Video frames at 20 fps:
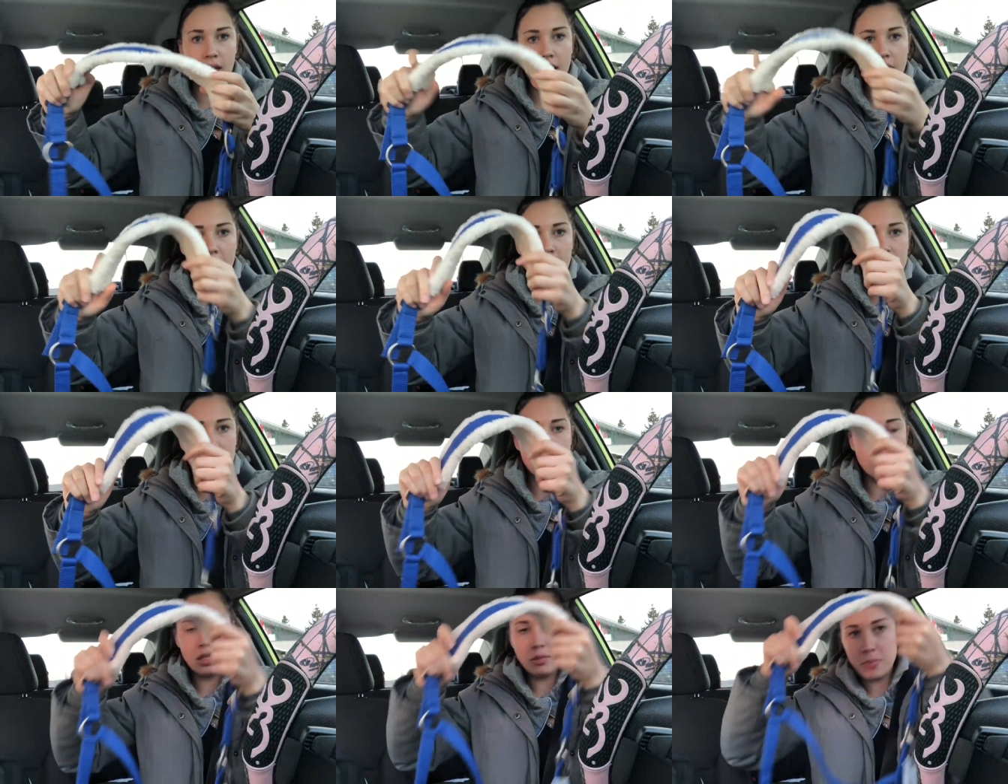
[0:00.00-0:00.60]
and it
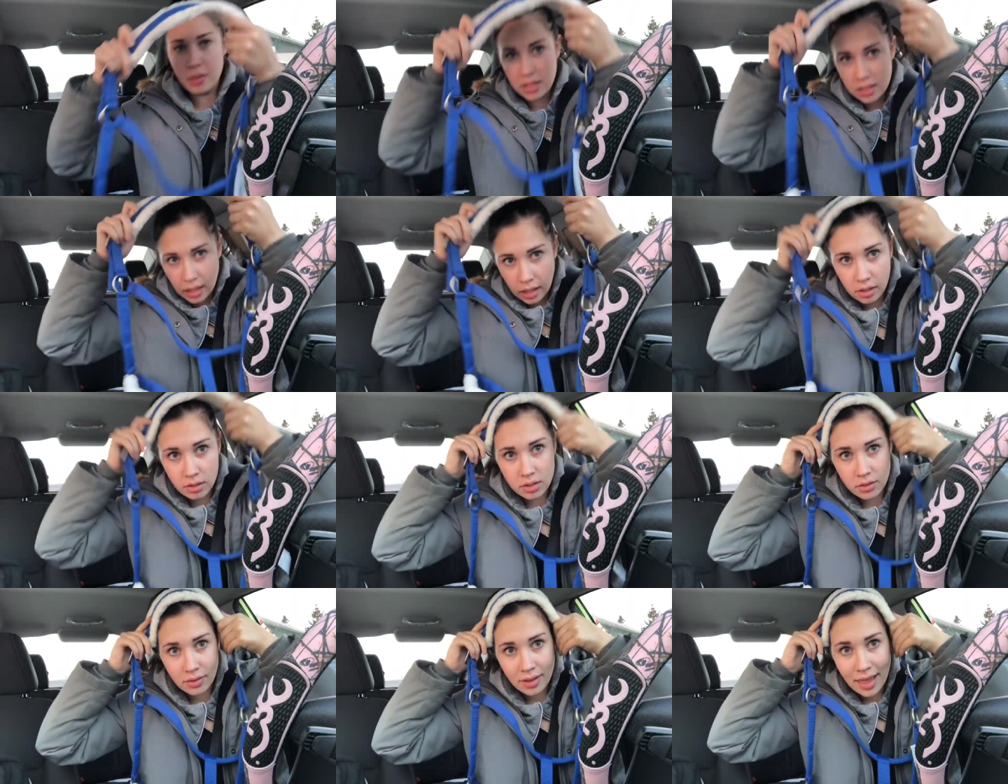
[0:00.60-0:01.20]
has this piece that
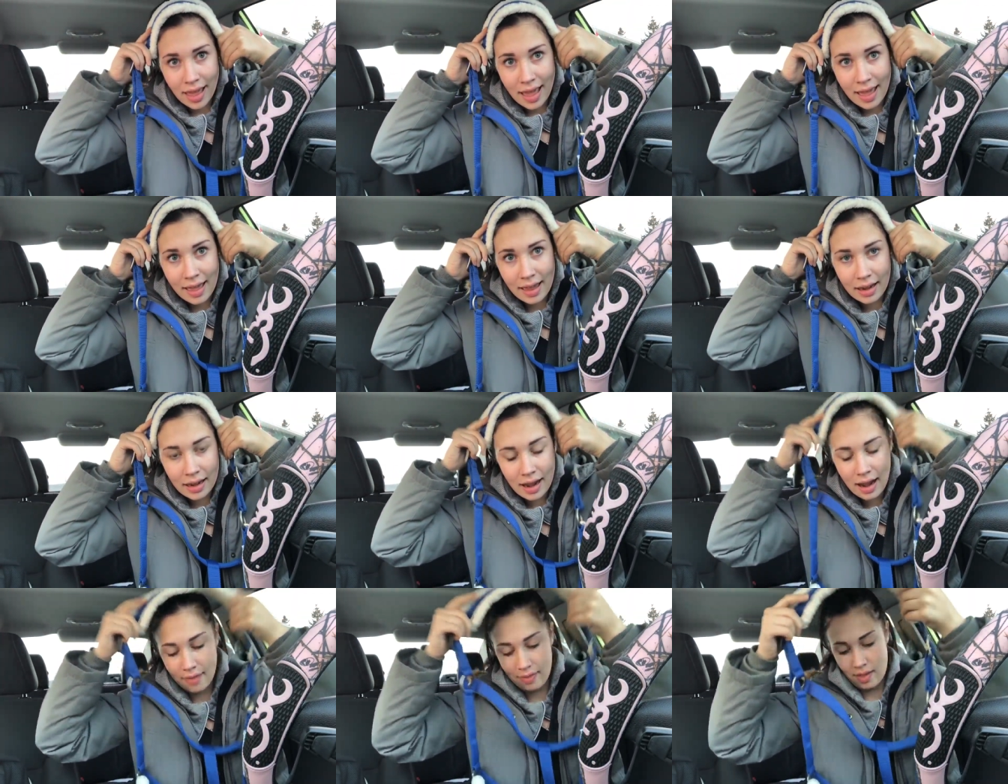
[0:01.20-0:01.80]
goes over the
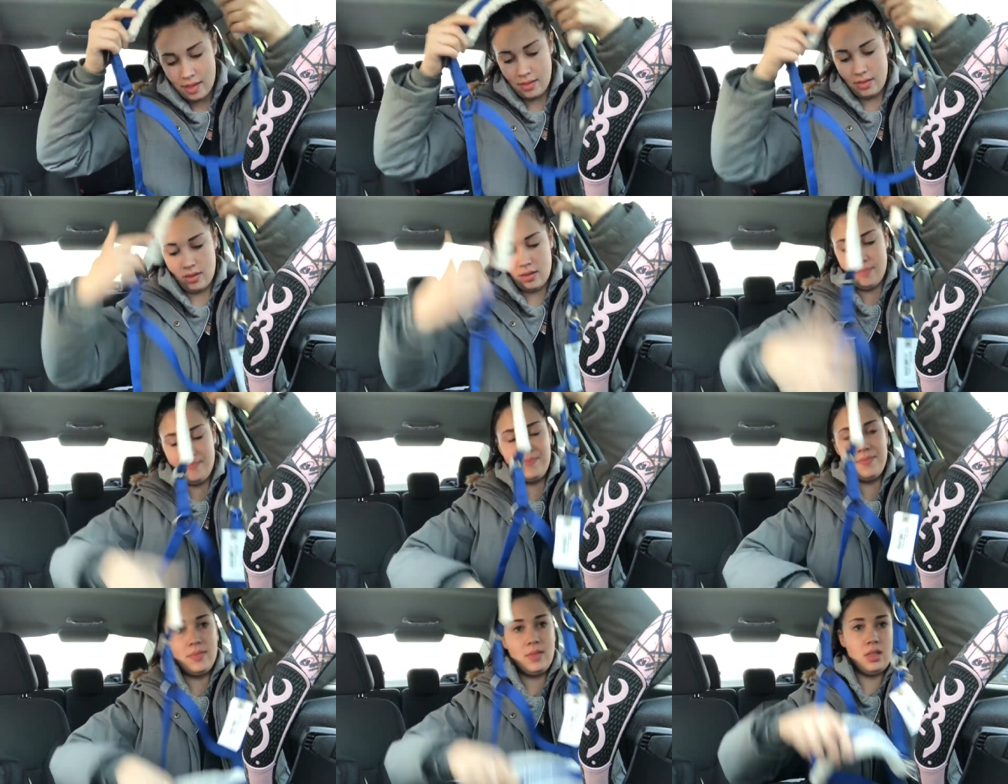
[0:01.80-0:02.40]
head and then
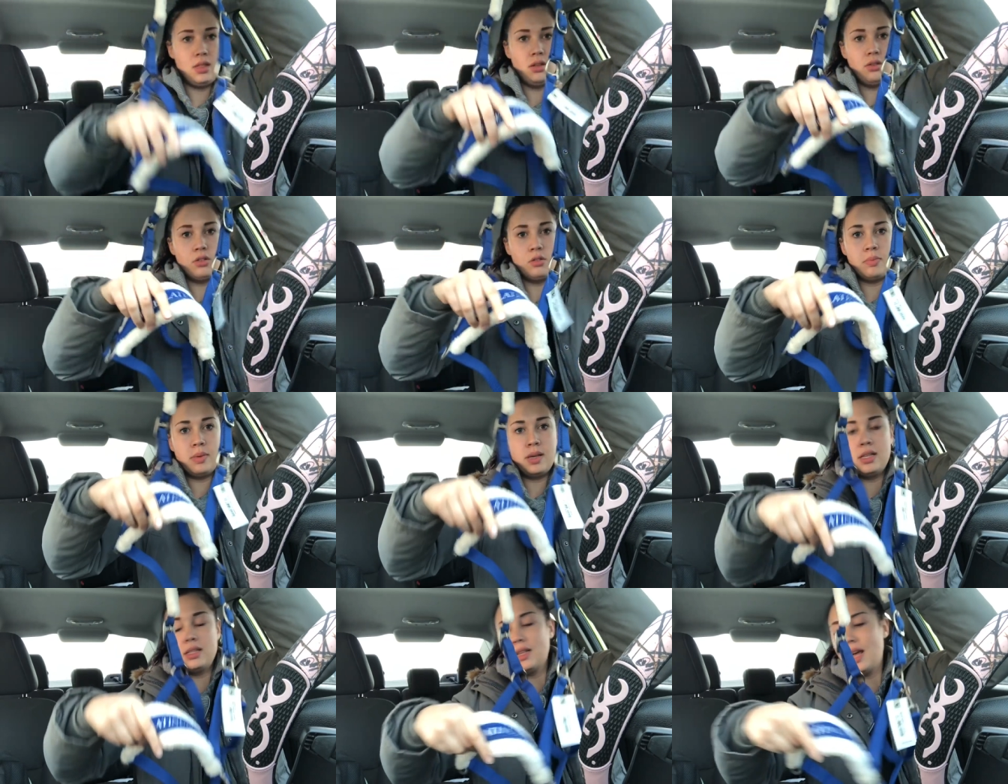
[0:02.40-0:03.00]
the nose
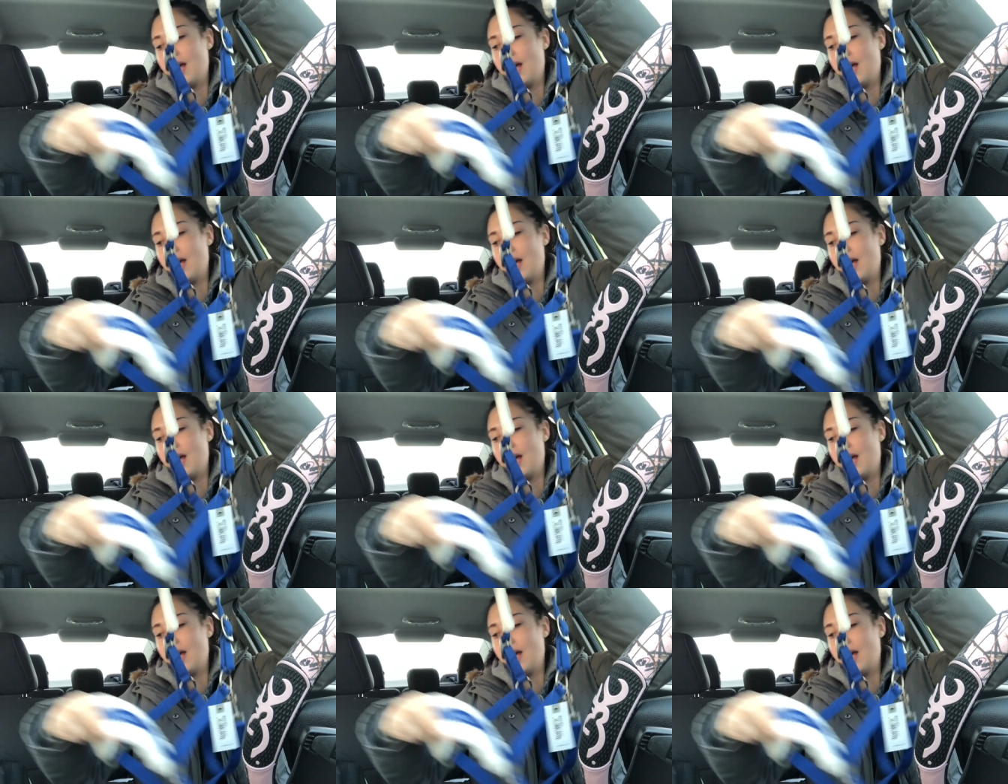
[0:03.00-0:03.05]
piece.